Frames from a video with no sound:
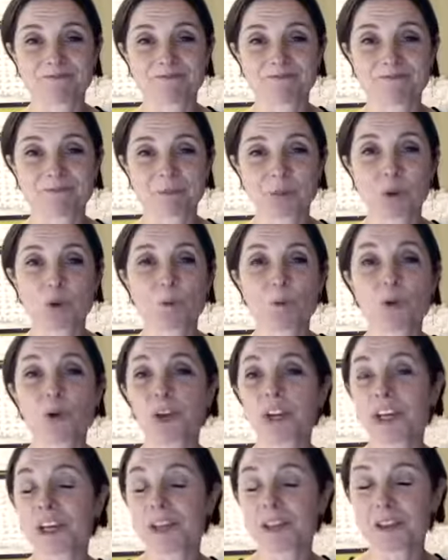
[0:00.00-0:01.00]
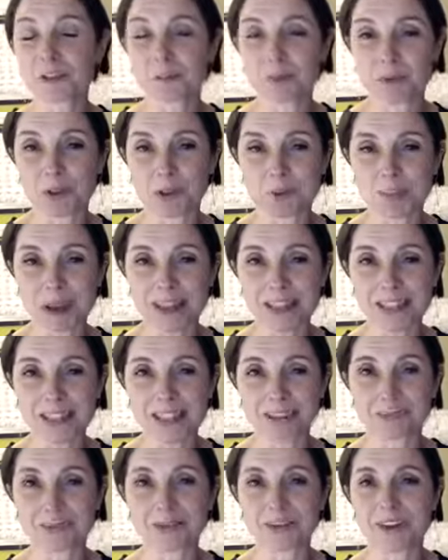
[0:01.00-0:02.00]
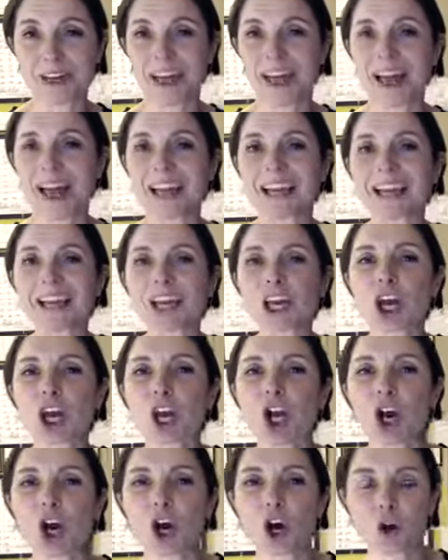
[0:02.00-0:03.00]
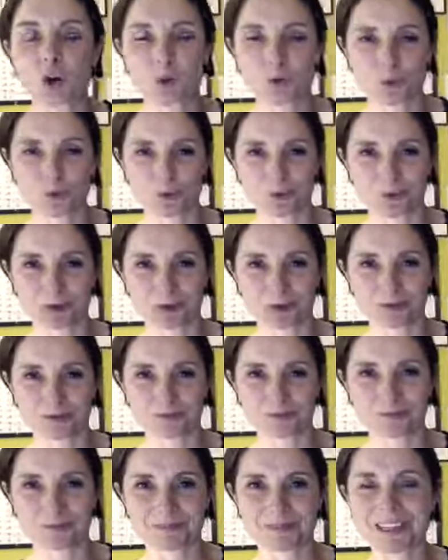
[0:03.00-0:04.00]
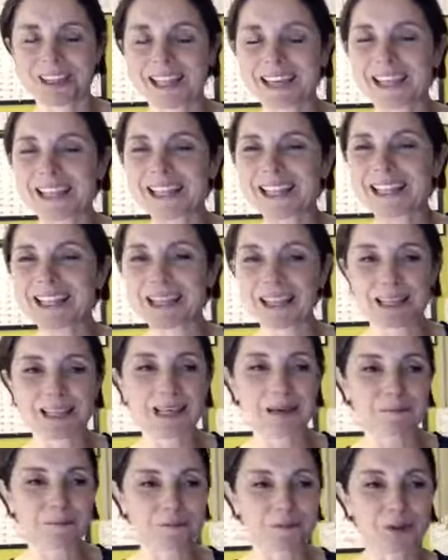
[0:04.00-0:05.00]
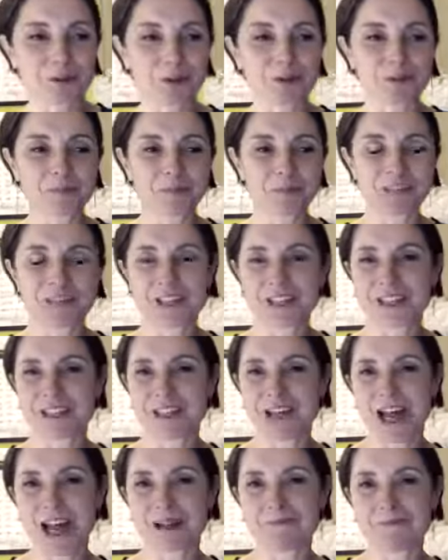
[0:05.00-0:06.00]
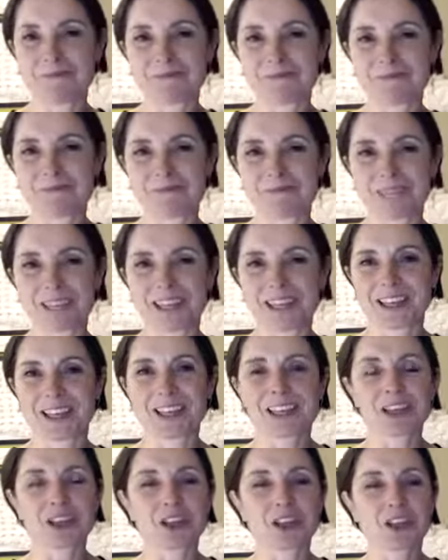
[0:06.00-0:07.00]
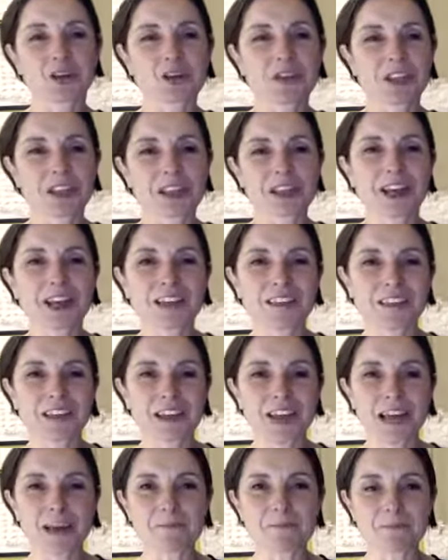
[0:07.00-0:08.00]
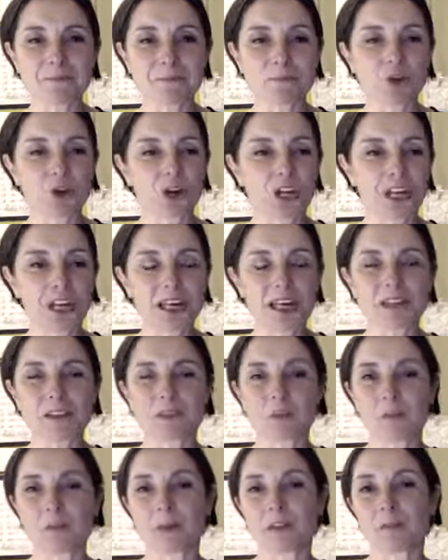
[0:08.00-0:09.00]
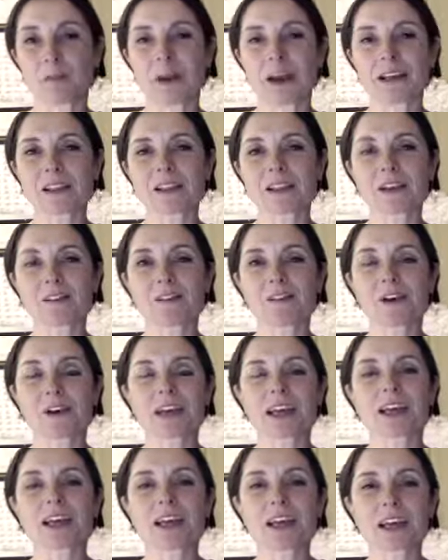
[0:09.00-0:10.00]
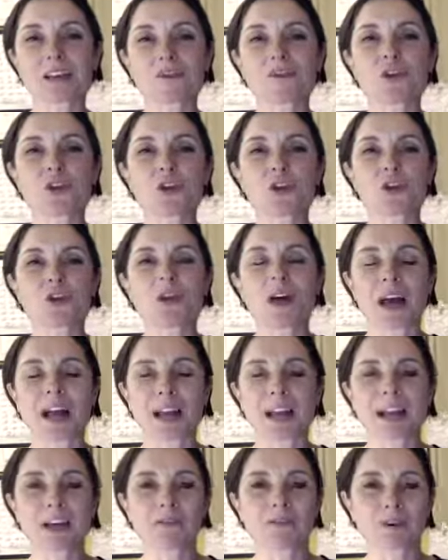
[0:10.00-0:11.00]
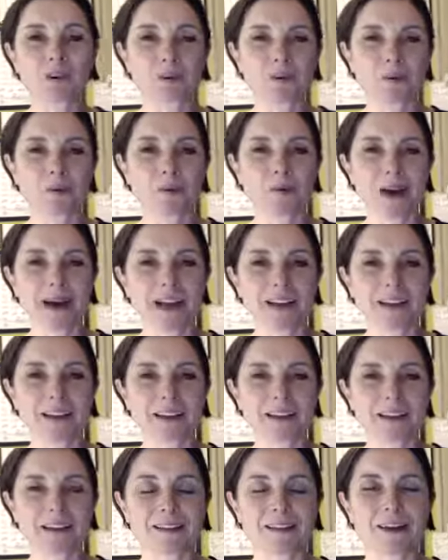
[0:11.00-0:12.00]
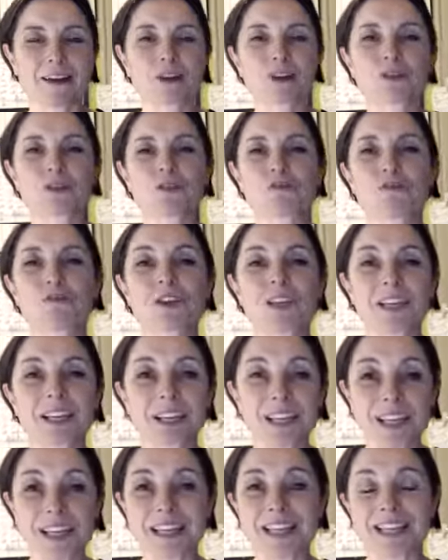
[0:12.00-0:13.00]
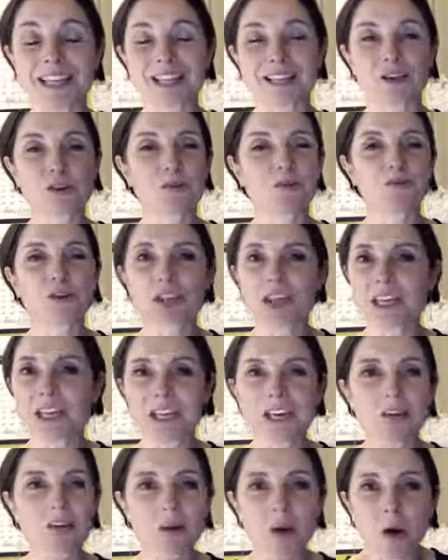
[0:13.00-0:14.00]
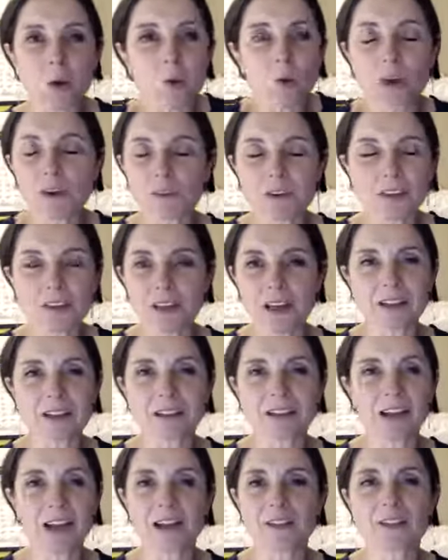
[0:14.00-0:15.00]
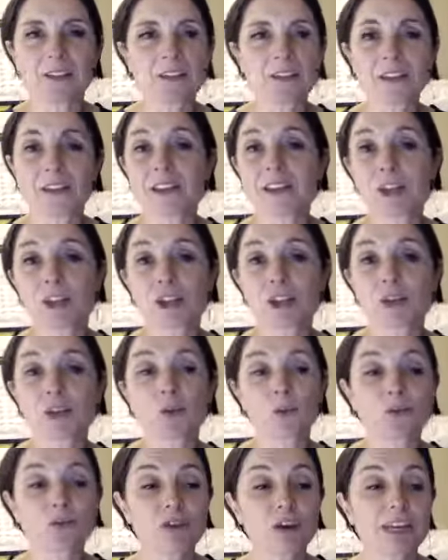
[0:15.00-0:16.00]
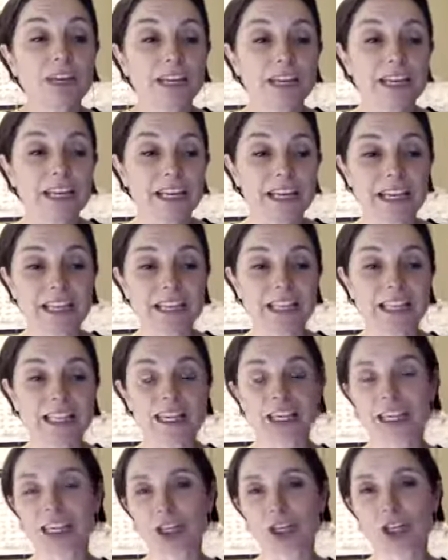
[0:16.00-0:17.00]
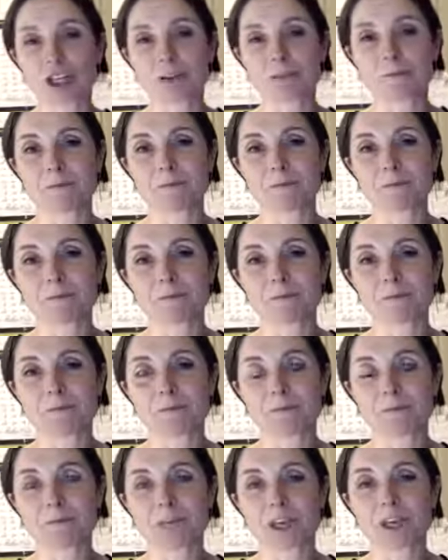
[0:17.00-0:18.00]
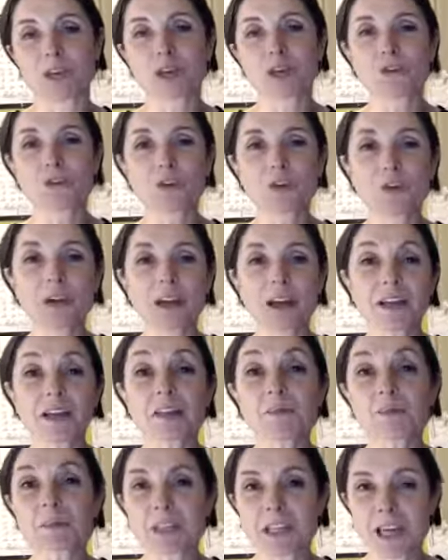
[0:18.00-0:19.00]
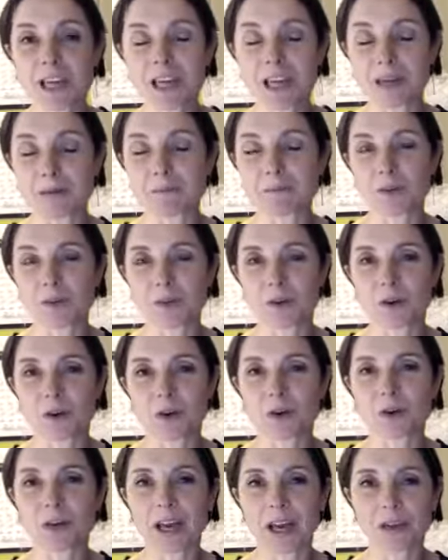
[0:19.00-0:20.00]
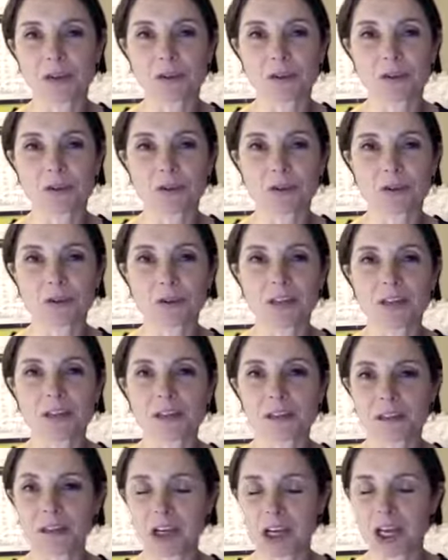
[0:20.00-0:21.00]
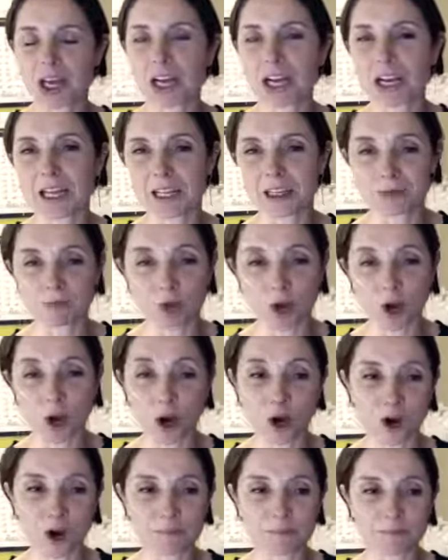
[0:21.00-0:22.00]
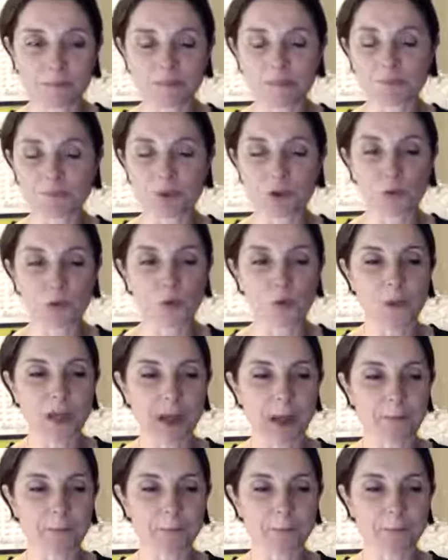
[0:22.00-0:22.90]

You put it into perspective and it goes. It's as simple as that. So discussing it, putting it into perspective, gives you that level of awareness to release. You see all of a sudden that this issue really isn't an issue. So if you'd like some tips on how to do this, click the blog. It's all there.